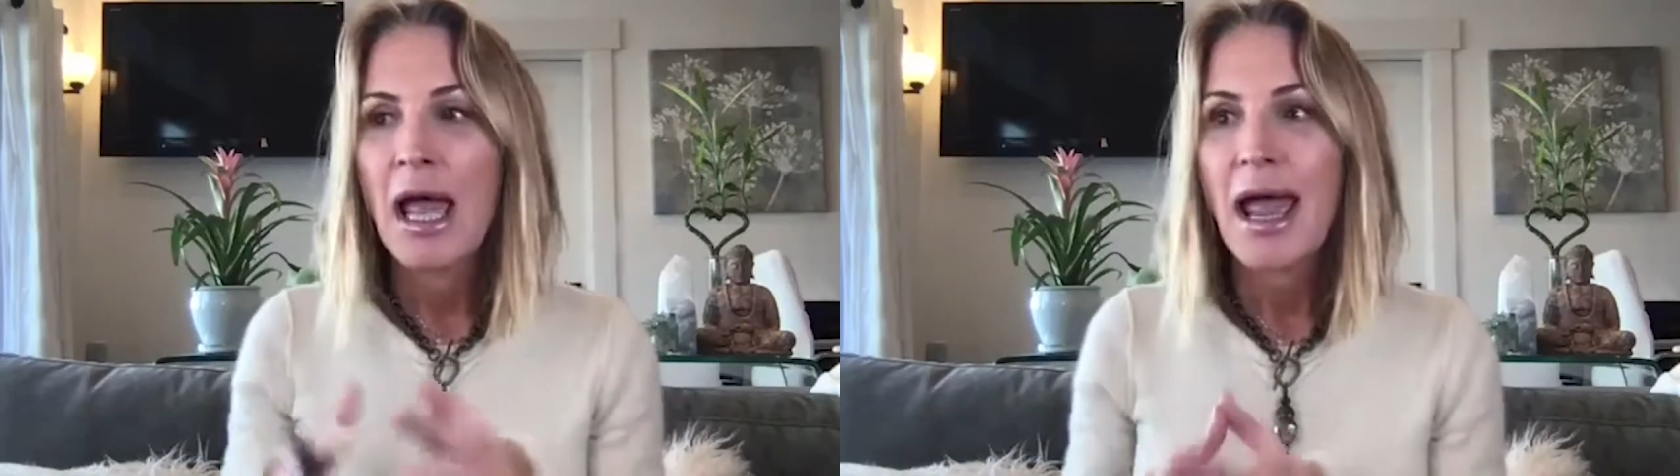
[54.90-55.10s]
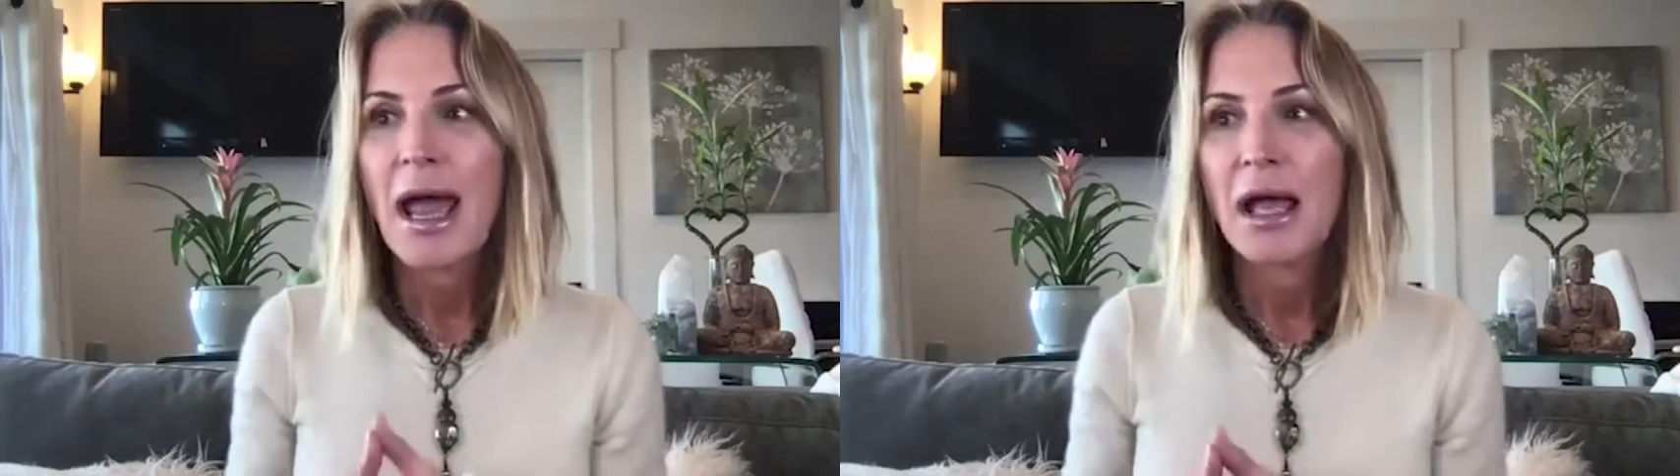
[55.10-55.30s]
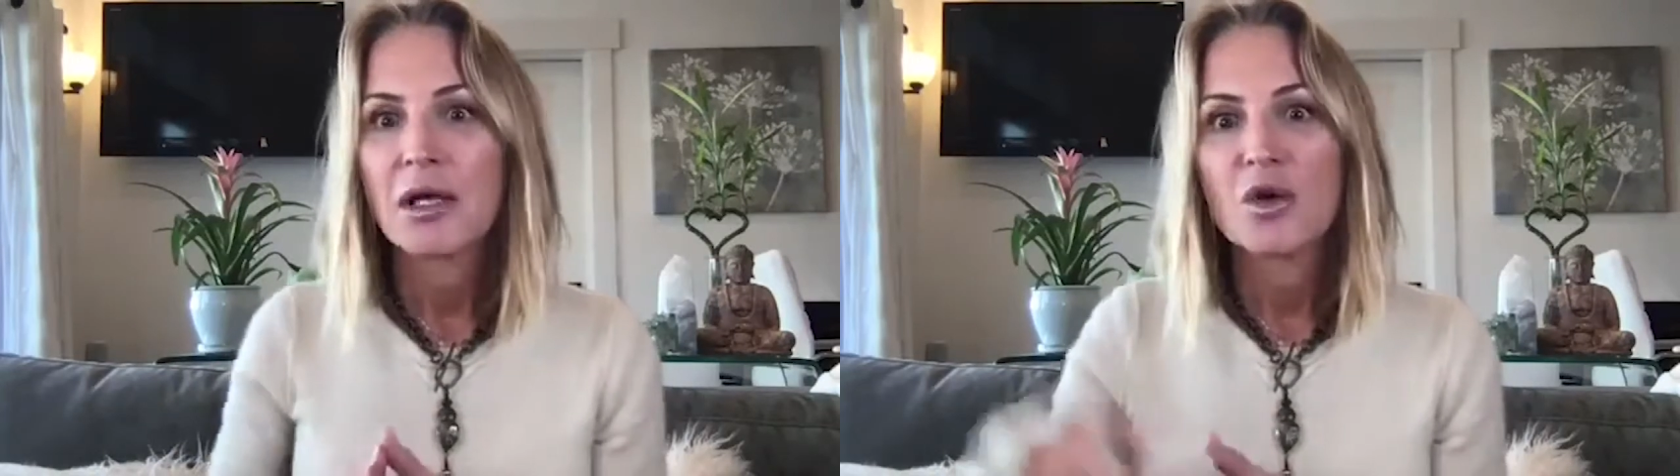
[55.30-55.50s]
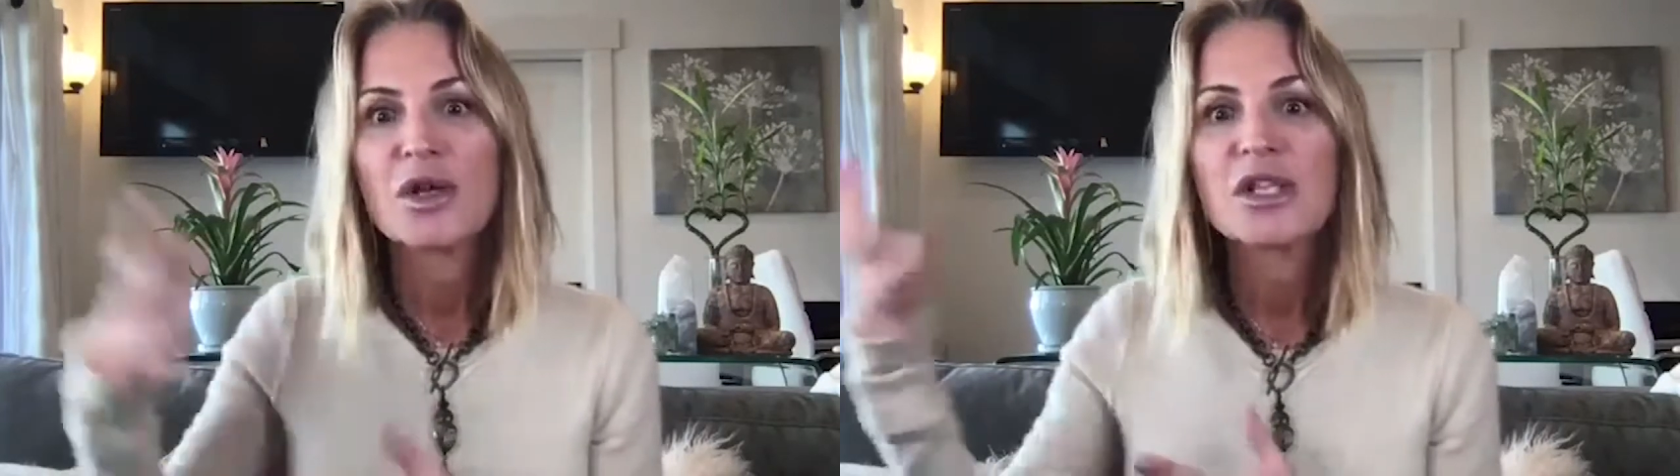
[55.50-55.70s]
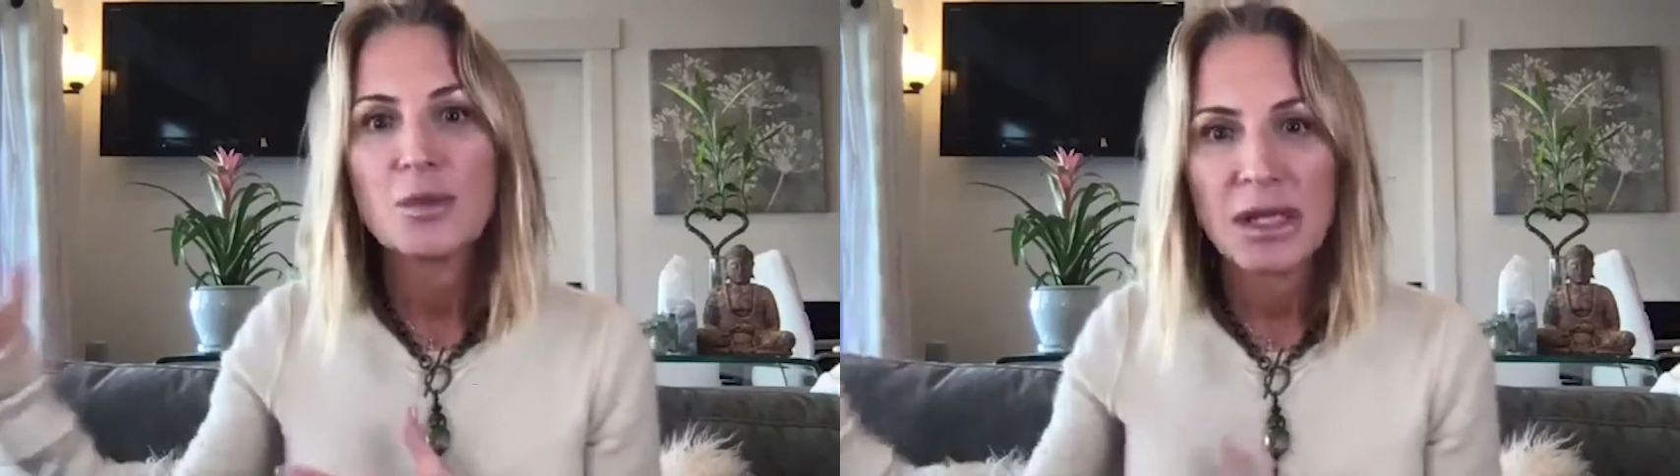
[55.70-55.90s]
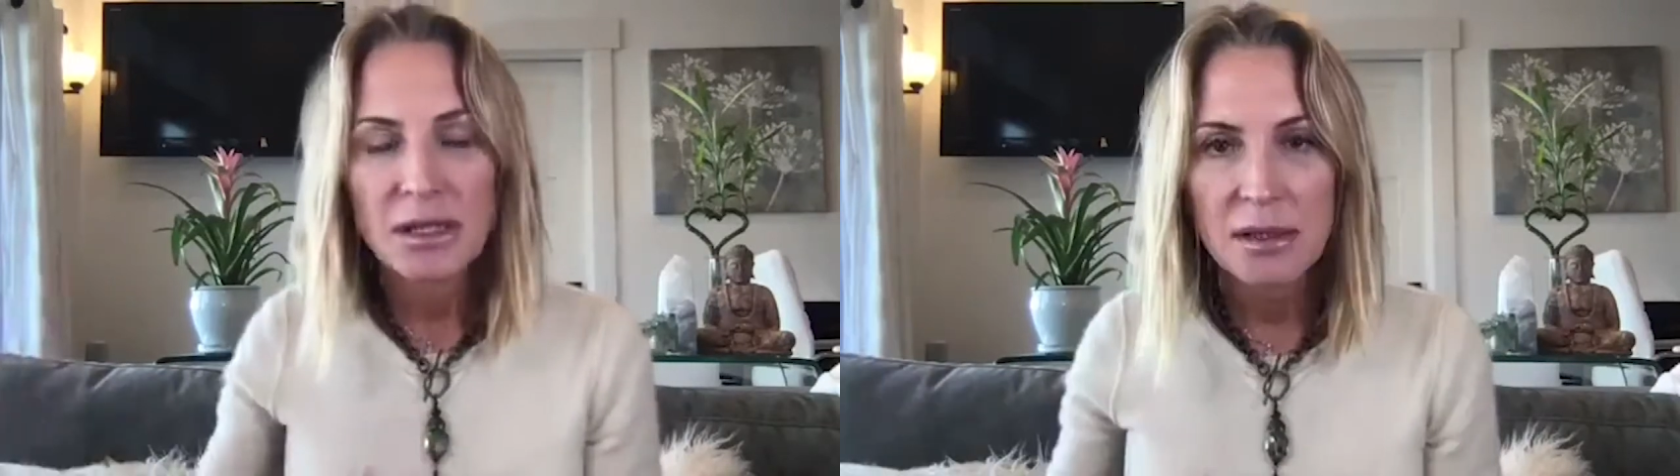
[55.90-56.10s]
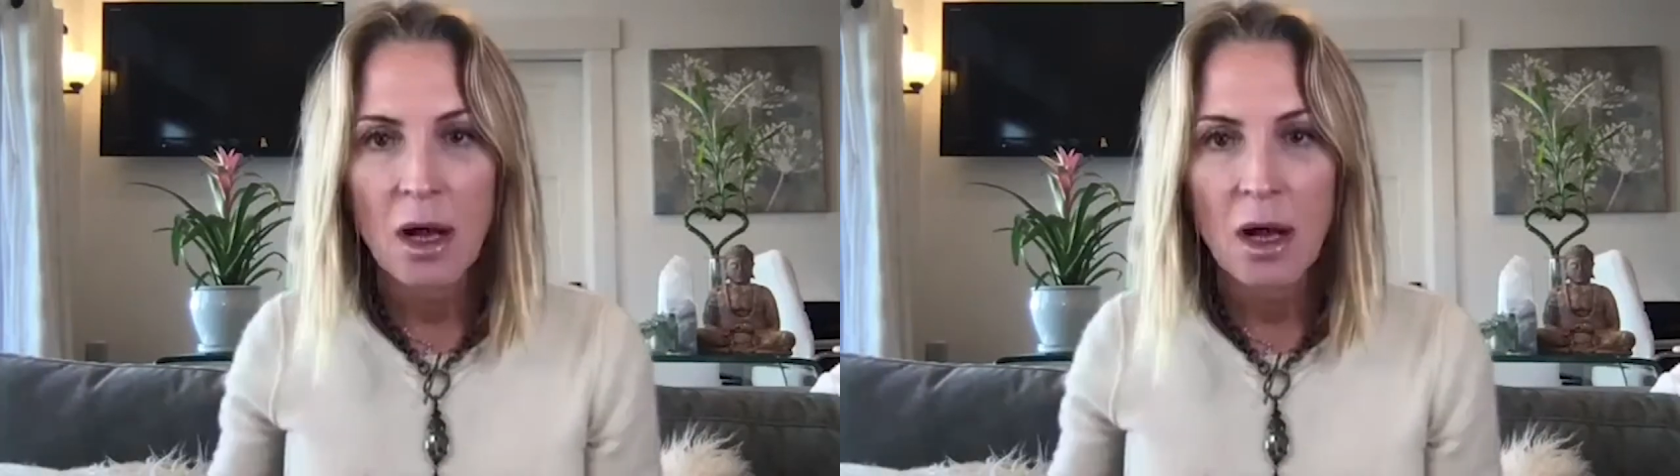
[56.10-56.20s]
and Christmas